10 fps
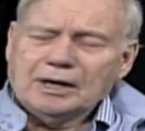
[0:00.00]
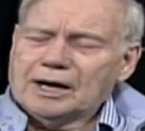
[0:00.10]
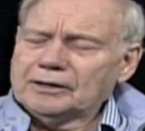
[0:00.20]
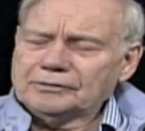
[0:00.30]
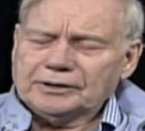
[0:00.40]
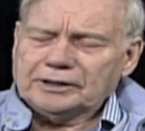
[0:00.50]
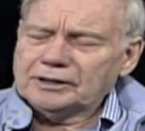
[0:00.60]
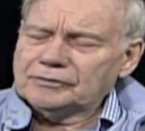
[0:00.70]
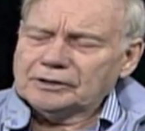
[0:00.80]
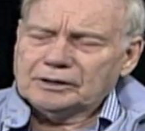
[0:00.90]
I don't think
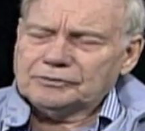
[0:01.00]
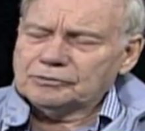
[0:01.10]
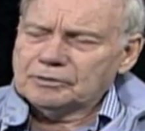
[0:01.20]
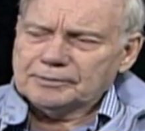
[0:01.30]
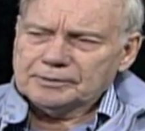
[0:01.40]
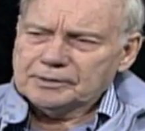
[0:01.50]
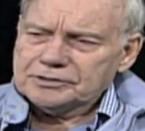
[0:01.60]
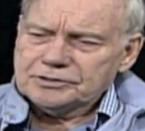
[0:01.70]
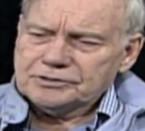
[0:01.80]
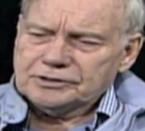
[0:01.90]
he ever loved a woman as
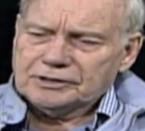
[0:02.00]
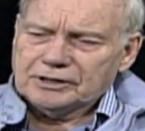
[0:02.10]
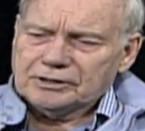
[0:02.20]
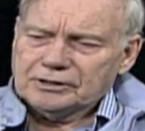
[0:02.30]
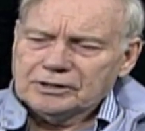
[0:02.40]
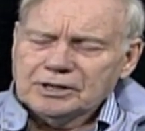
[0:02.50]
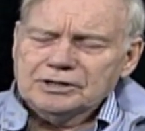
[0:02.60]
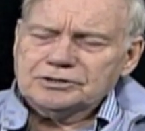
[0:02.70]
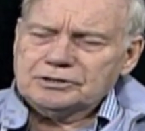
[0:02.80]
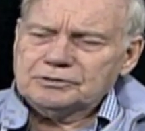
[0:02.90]
much as he did her.
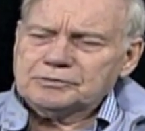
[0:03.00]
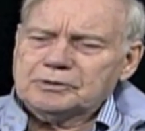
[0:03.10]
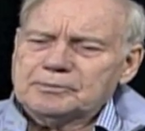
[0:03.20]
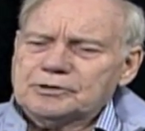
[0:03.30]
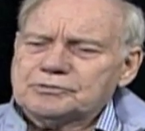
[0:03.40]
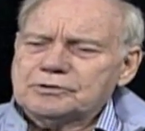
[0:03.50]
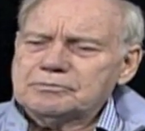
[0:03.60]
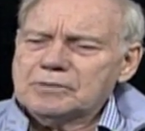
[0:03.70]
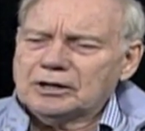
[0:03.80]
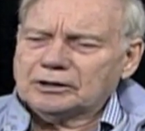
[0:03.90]
She was one of the most
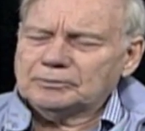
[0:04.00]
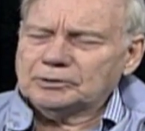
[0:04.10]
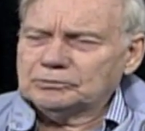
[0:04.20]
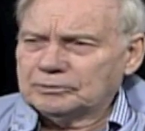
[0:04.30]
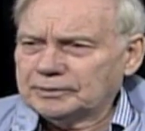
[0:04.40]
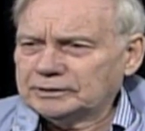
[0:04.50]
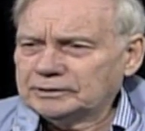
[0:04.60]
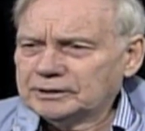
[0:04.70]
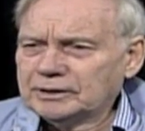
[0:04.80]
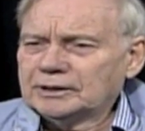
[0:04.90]
remarkable
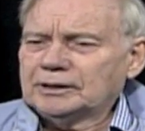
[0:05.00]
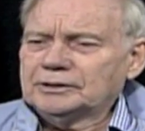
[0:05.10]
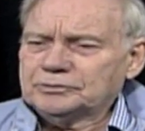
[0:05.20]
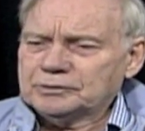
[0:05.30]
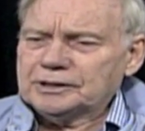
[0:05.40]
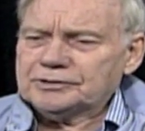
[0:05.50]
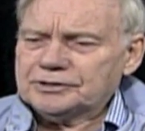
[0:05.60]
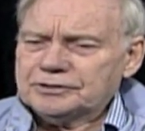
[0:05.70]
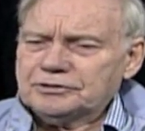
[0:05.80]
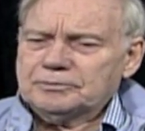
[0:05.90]
women in 20th
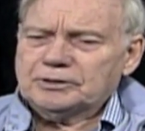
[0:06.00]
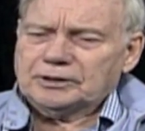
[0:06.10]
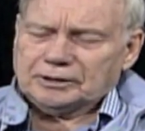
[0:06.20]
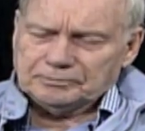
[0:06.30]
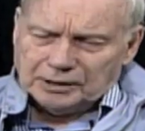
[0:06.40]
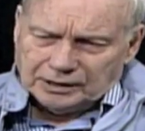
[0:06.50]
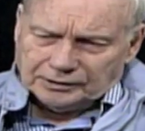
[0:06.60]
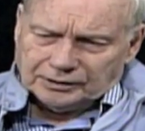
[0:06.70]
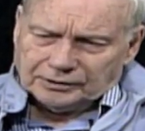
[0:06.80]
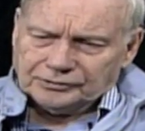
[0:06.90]
century American
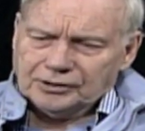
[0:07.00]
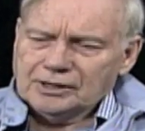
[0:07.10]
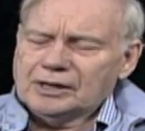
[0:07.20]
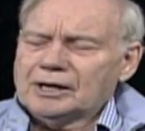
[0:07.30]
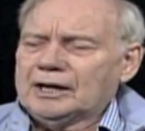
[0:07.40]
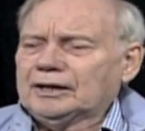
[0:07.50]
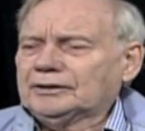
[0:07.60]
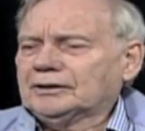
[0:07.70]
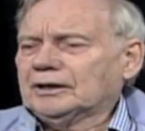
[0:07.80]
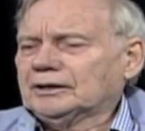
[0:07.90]
politics.
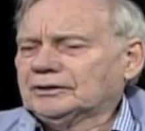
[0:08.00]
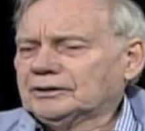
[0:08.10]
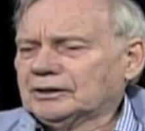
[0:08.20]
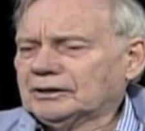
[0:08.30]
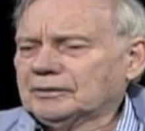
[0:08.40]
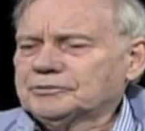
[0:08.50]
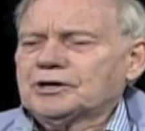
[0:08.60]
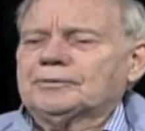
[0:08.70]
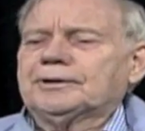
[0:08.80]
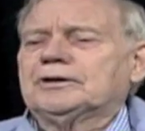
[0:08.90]
And, and uh, I'm
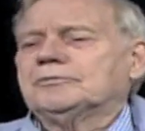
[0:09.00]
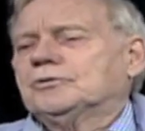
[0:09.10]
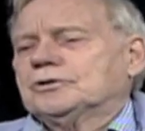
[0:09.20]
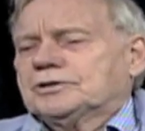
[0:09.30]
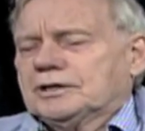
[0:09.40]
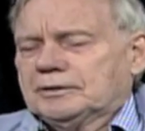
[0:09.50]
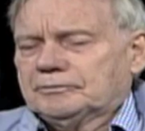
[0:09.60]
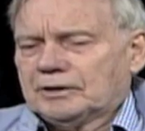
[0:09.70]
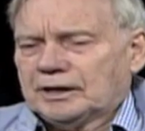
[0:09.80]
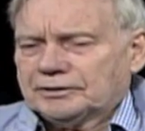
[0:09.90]
sorry we don't have more
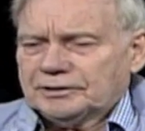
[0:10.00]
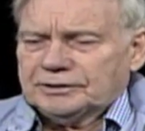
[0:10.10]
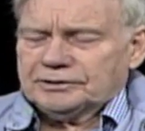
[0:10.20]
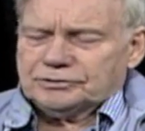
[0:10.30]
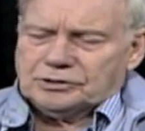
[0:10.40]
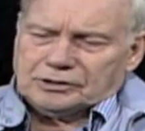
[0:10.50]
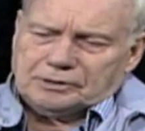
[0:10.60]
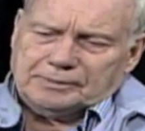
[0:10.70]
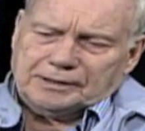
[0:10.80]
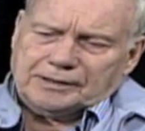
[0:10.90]
time actually to talk
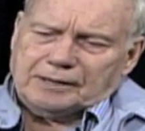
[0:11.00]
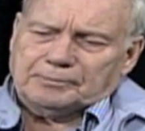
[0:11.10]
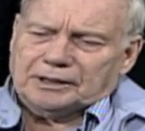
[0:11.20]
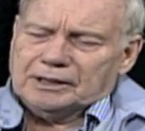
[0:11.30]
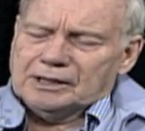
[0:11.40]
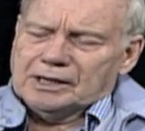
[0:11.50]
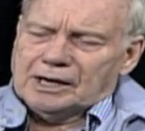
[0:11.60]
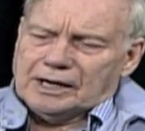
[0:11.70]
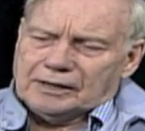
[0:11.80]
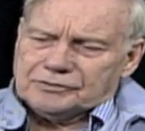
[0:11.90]
about that, but
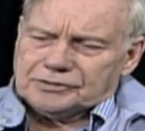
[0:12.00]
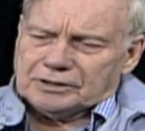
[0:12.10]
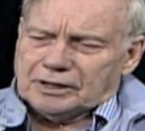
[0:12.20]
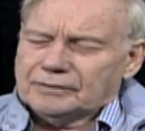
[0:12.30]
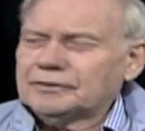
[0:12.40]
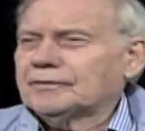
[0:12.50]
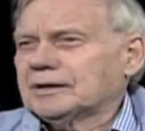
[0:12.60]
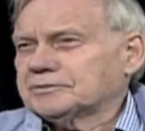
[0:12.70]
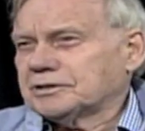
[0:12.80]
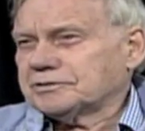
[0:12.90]
I have su- I've
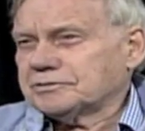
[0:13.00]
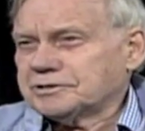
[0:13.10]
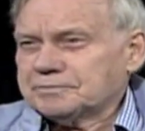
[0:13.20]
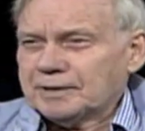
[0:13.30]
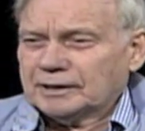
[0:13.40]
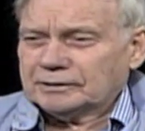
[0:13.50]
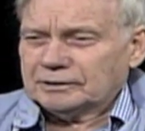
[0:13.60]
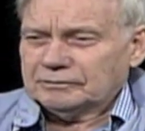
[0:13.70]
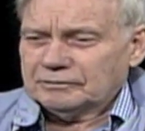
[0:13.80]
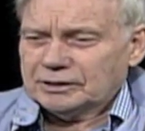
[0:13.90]
developed such respect
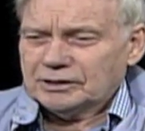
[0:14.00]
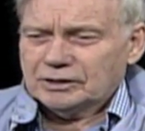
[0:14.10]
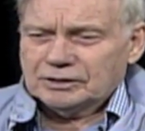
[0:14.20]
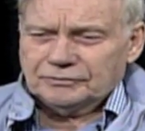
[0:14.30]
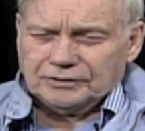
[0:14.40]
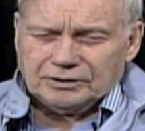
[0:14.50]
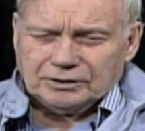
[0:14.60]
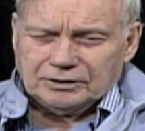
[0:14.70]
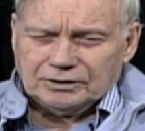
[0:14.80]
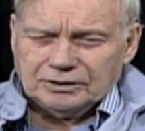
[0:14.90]
and regard for
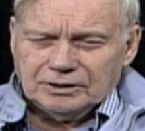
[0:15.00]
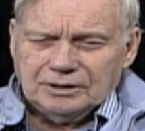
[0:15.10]
her